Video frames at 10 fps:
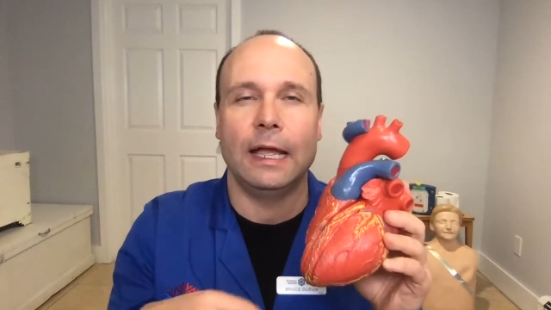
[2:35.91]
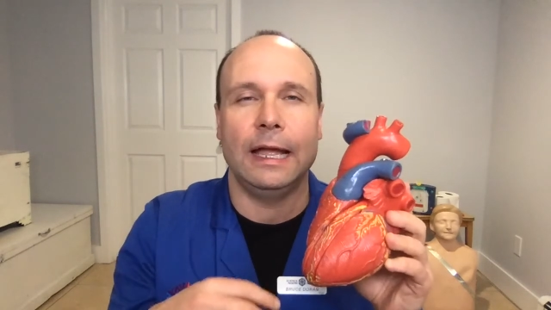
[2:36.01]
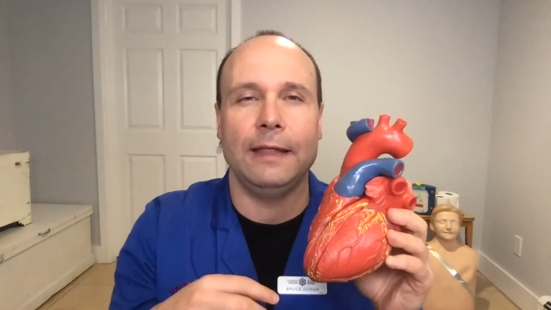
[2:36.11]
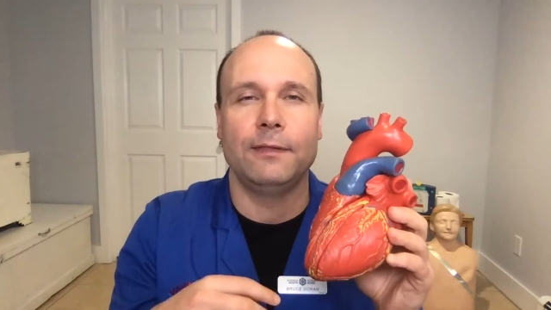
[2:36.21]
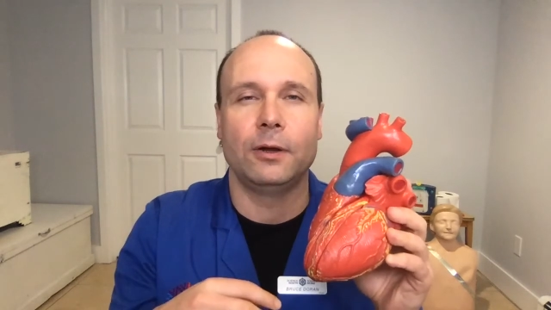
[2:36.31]

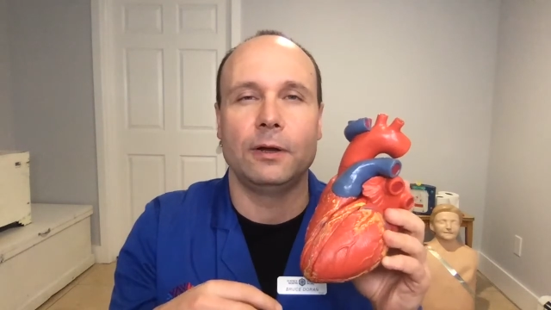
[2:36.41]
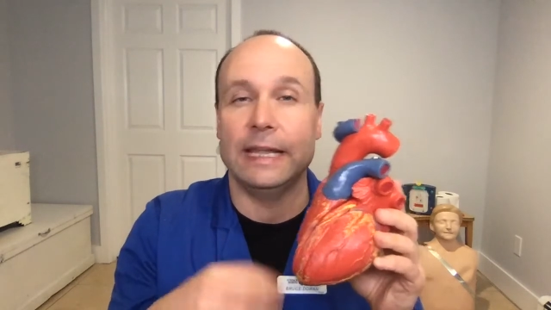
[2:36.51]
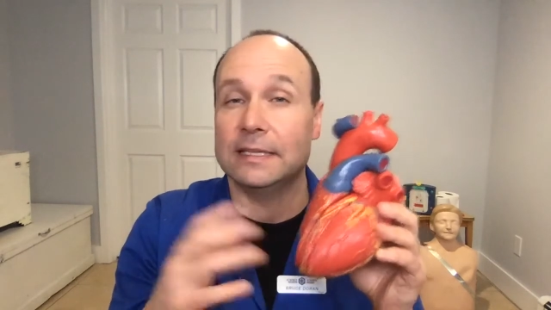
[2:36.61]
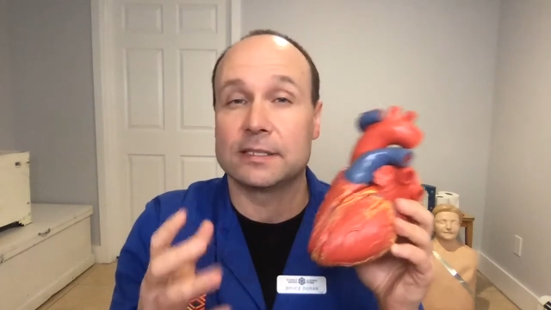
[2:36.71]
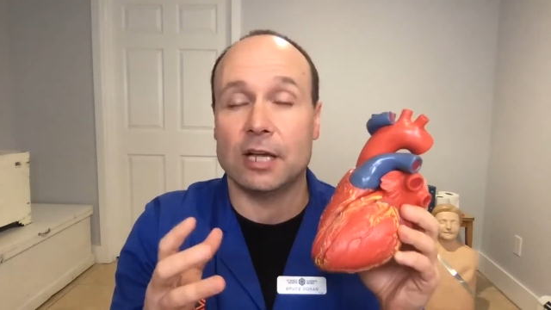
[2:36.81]
Either
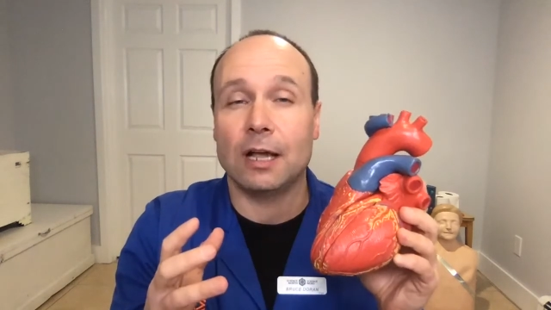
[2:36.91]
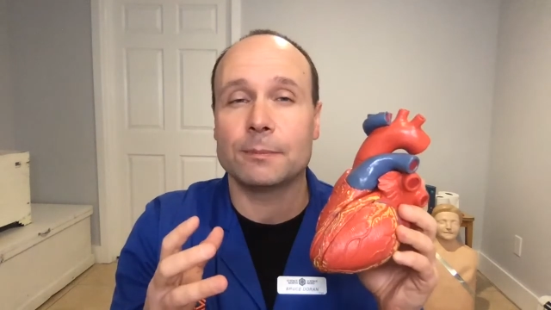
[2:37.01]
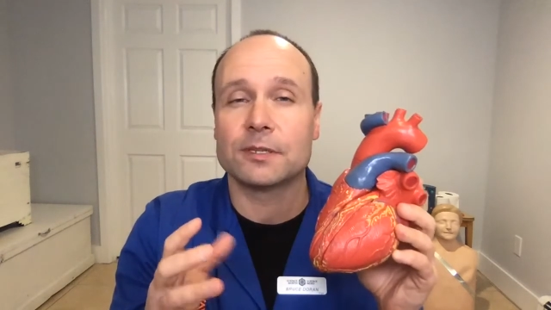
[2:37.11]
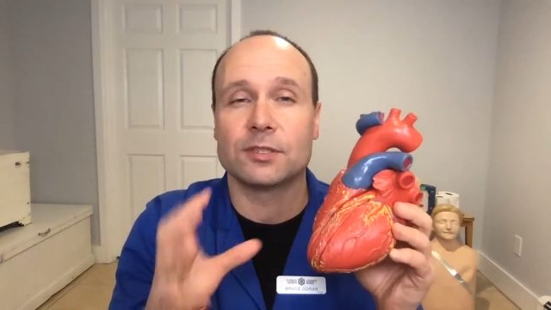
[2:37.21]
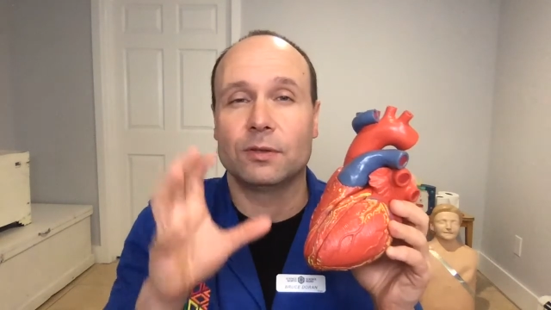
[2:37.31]
they
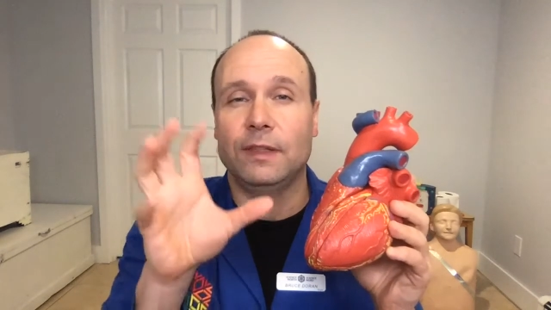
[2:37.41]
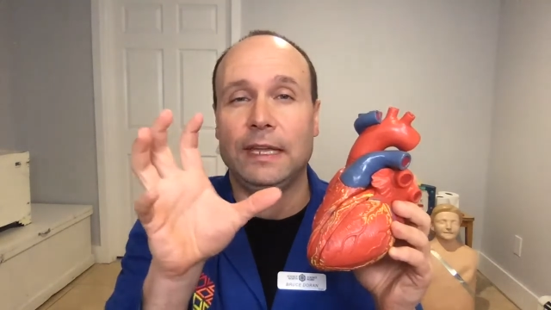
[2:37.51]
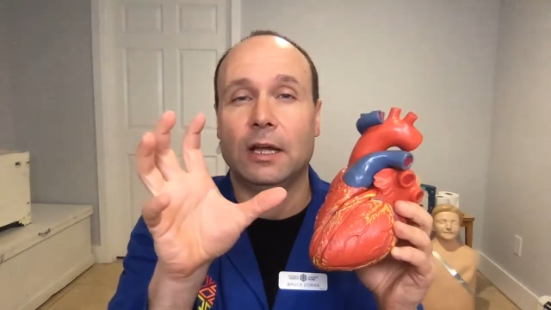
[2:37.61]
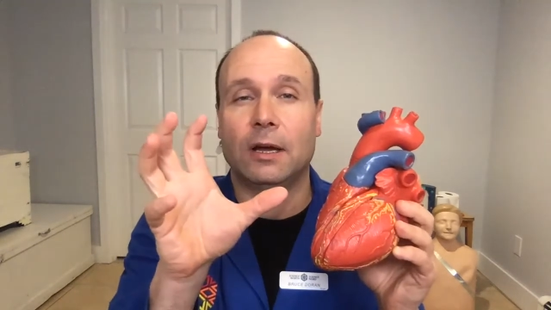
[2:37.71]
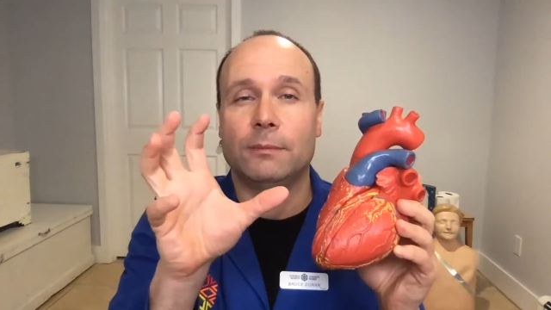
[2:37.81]
stop, so
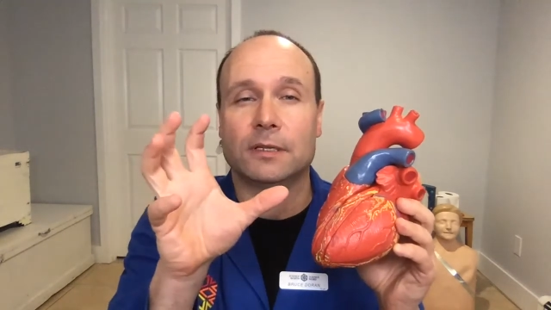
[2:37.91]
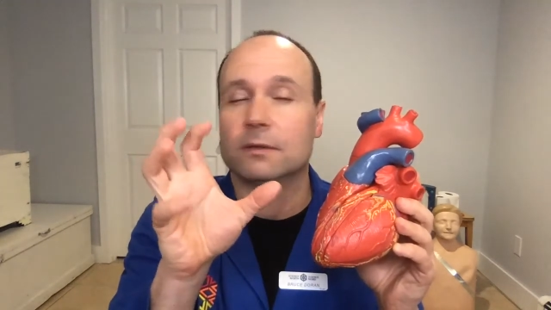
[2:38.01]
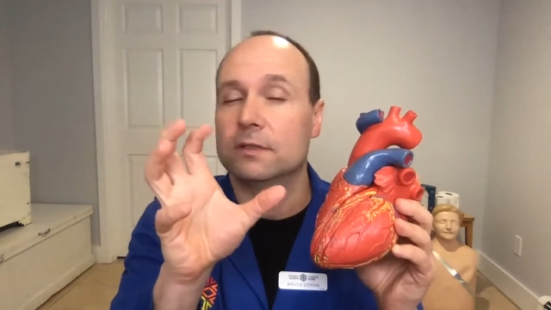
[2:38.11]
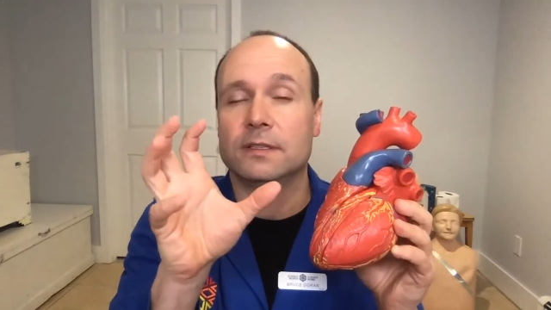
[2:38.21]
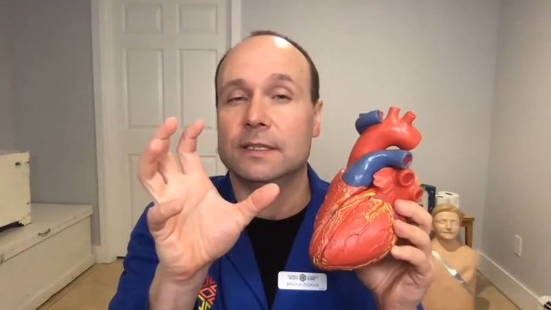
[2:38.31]
the heart
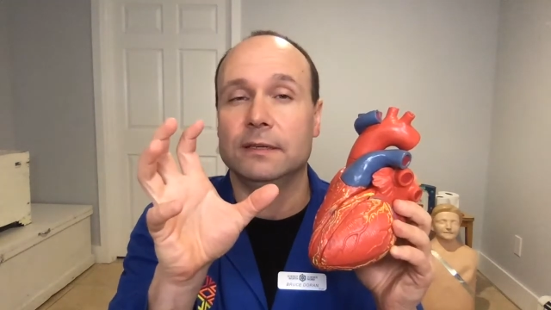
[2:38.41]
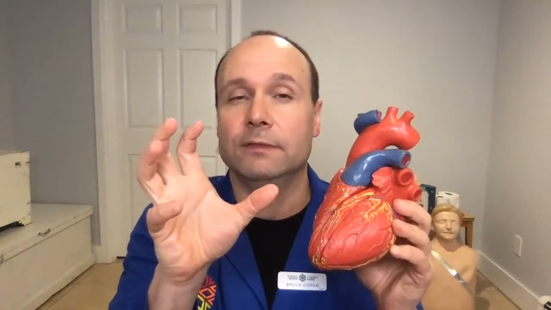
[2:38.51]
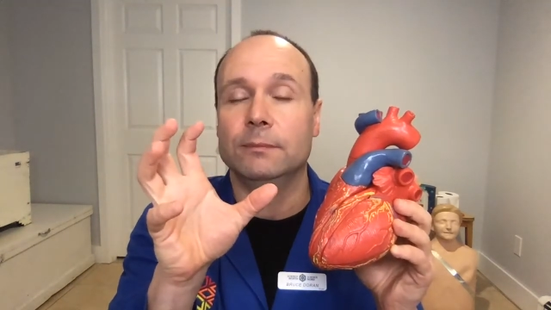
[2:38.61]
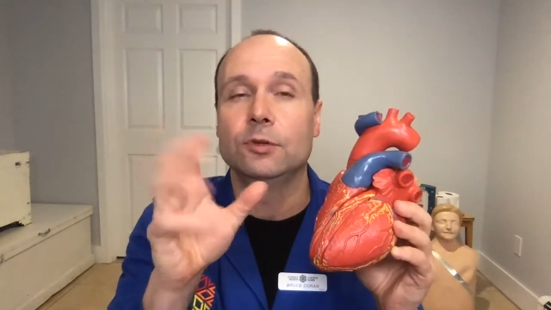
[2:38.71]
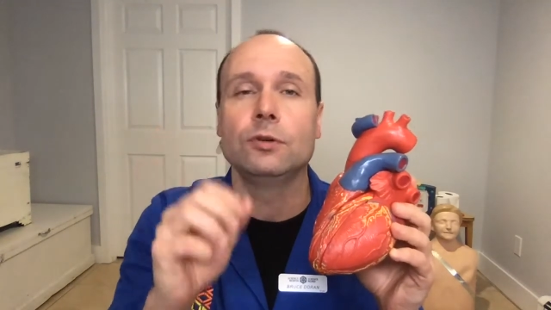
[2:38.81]
muscle doesn't
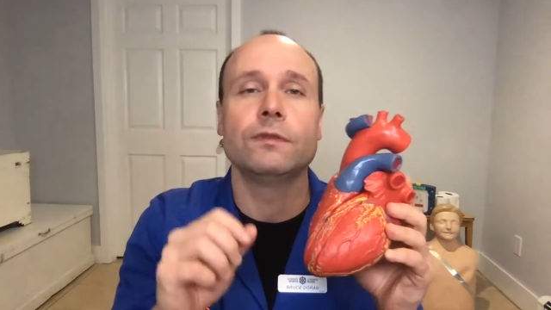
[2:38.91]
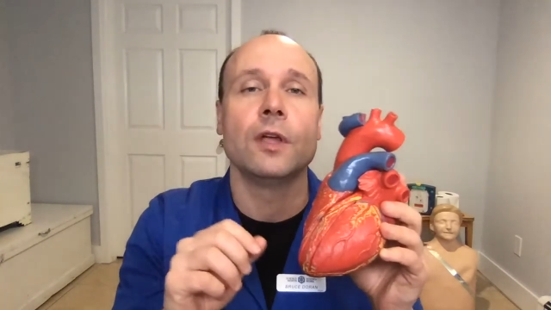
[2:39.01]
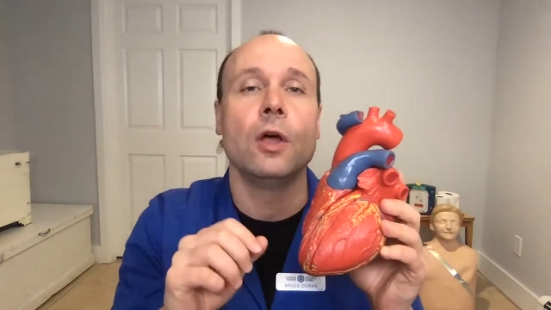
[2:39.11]
even move,